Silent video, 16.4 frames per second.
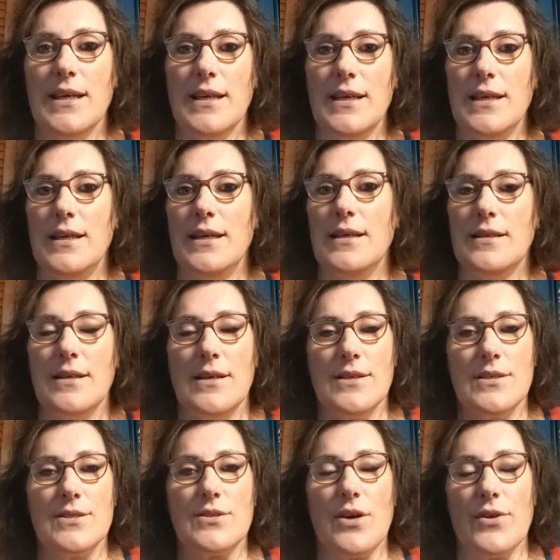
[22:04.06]
eat,
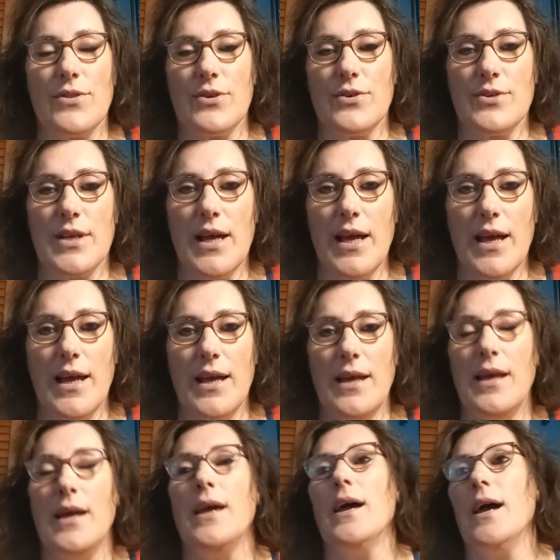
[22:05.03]
start their
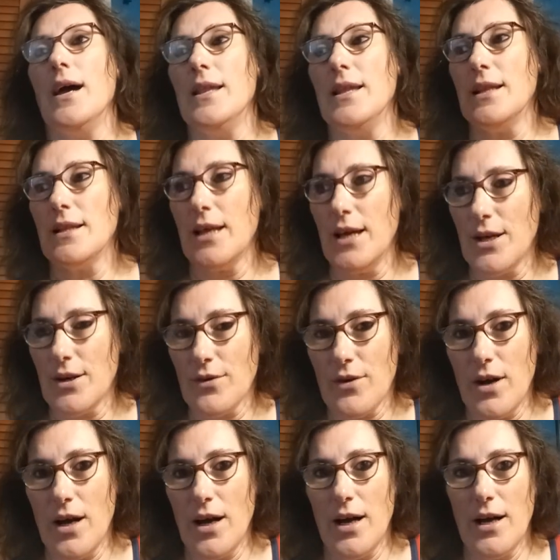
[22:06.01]
day, and then
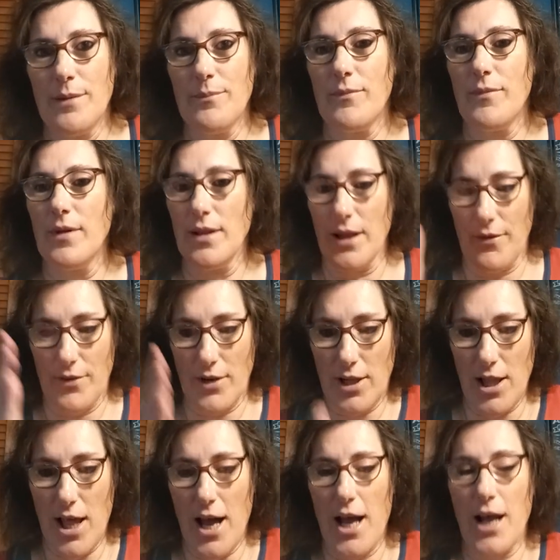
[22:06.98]
later on, 11
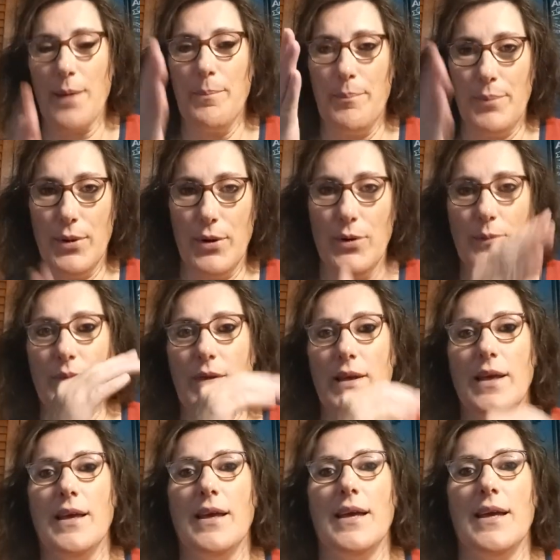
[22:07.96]
o'clock, boom,
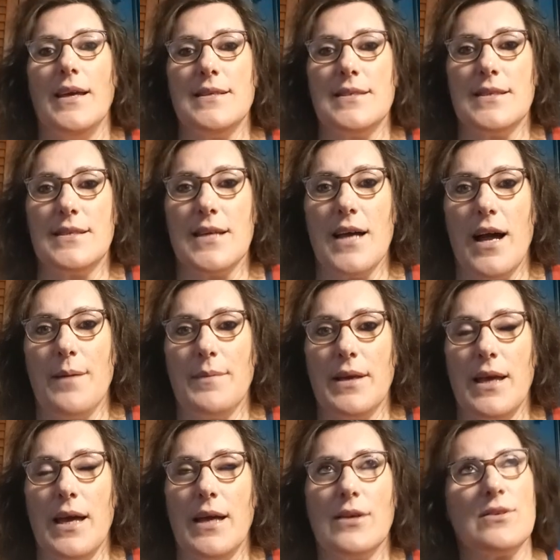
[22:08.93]
is the time
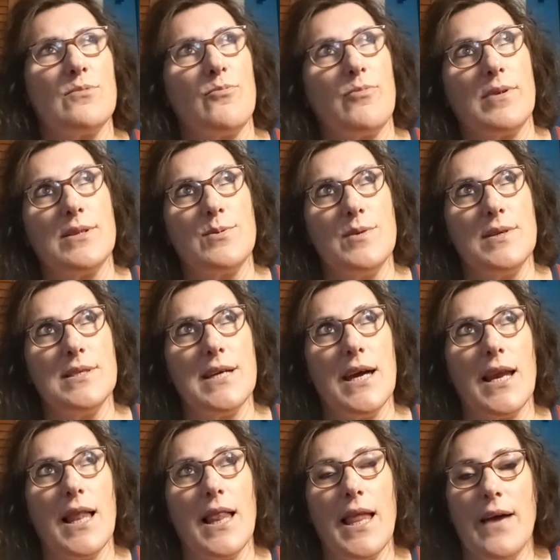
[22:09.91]
again. Between
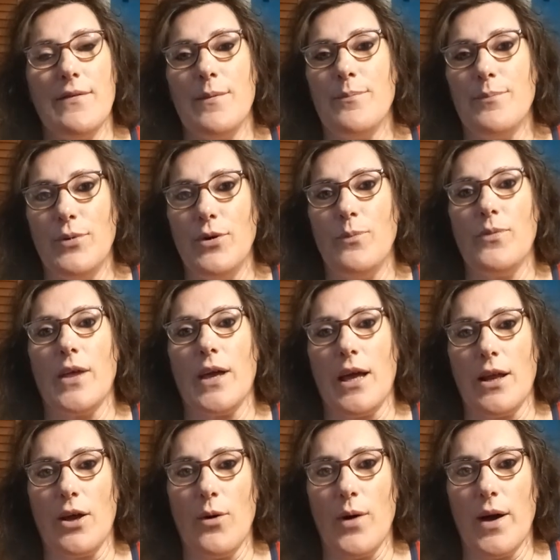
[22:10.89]
10 and 11, boom, they
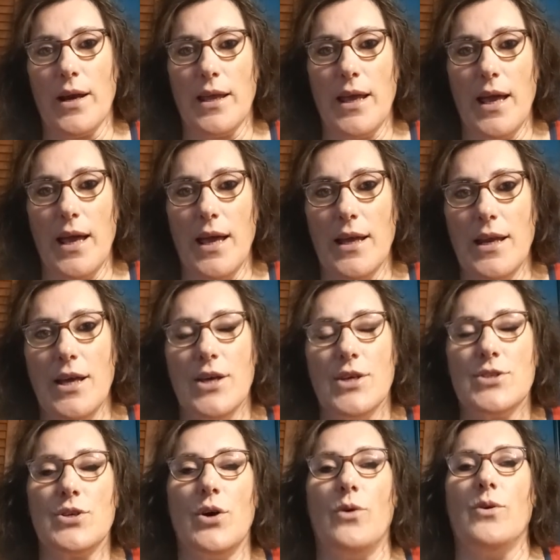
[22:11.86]
got to go out again.
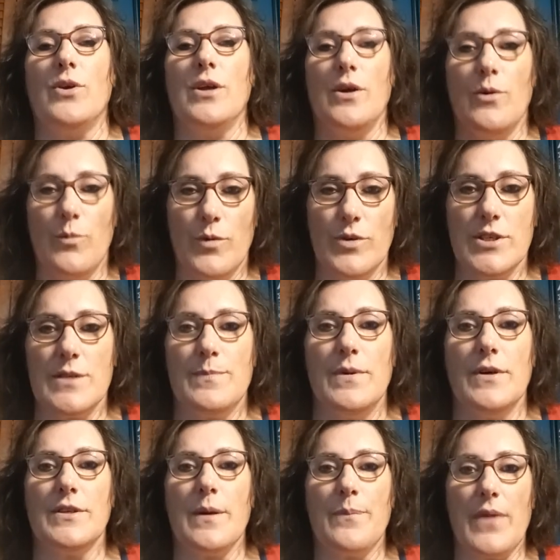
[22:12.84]
So we just
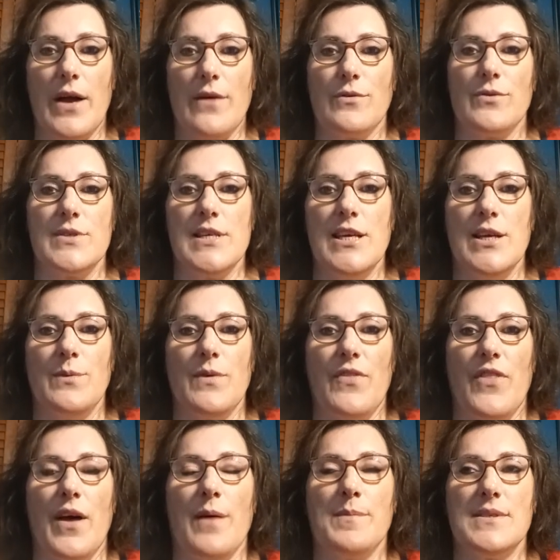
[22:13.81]
build up that routine
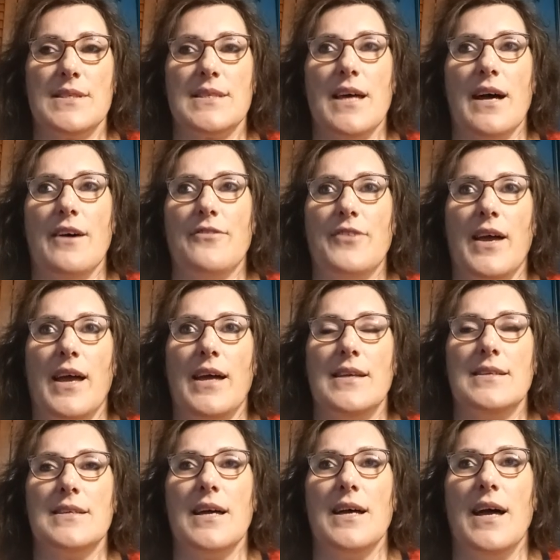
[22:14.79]
with them and stuff.
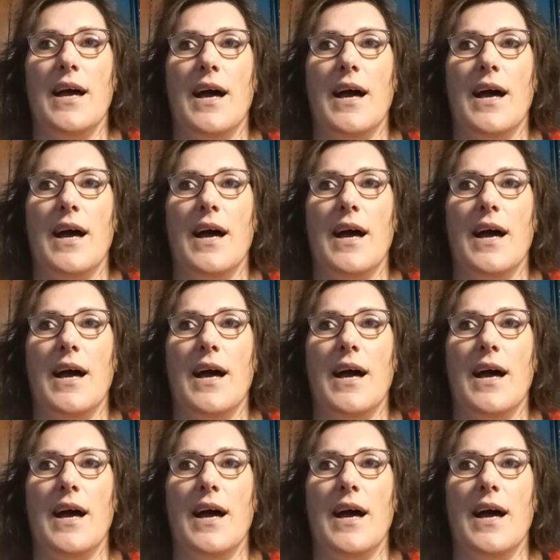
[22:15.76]
And